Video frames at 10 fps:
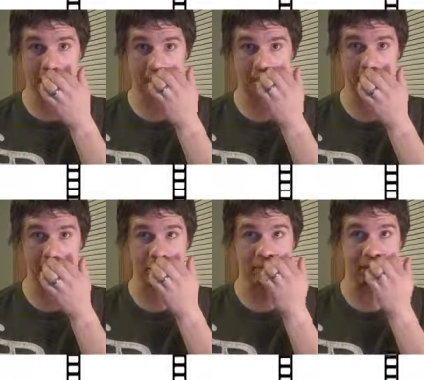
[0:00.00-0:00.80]
couple
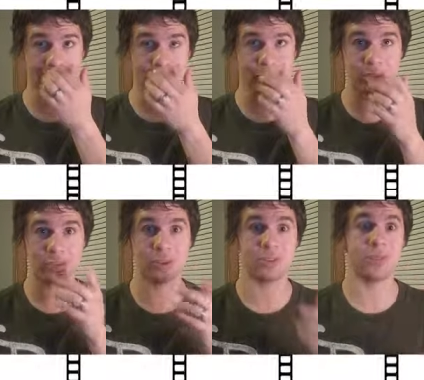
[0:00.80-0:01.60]
of weeks as far as
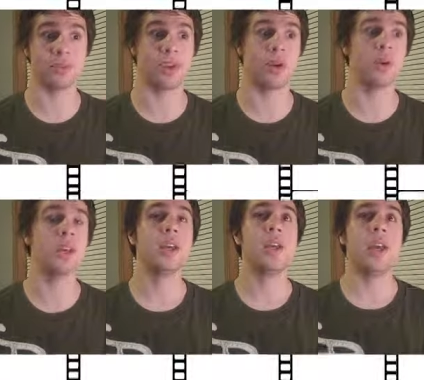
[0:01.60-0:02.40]
cartoons go.
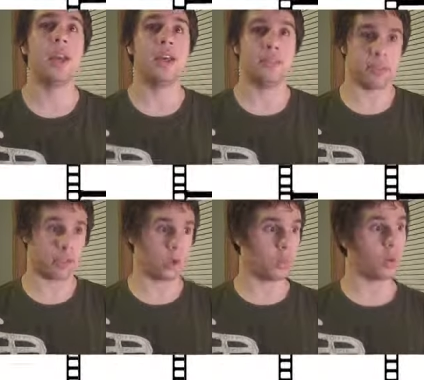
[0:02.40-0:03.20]

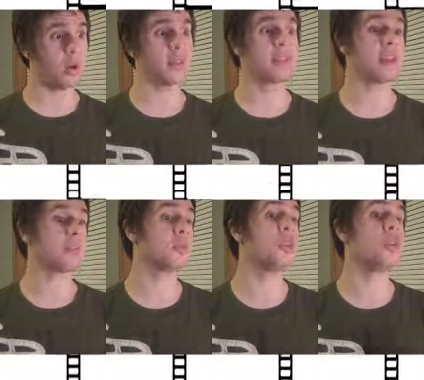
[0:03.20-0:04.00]
So let's have
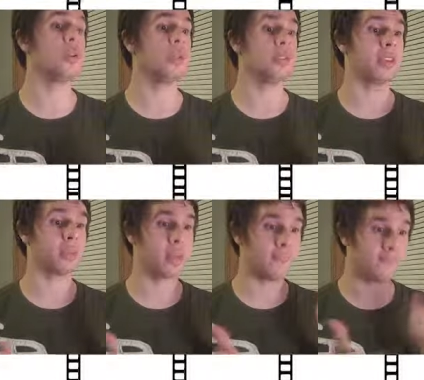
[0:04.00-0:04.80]
some good news.
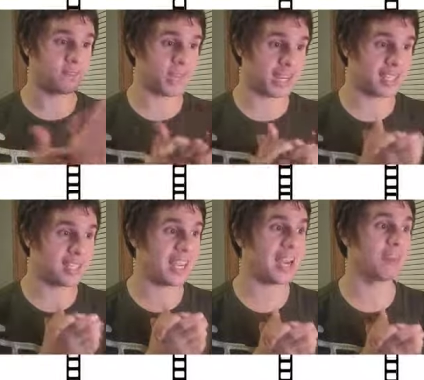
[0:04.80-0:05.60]
Yes, we can
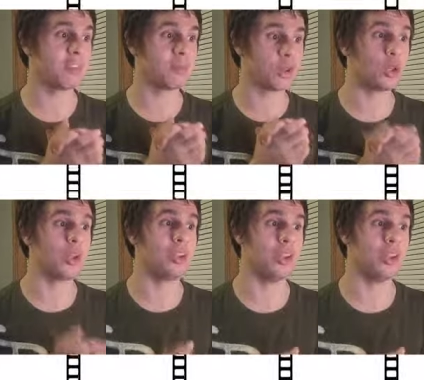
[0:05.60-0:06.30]
finally have some good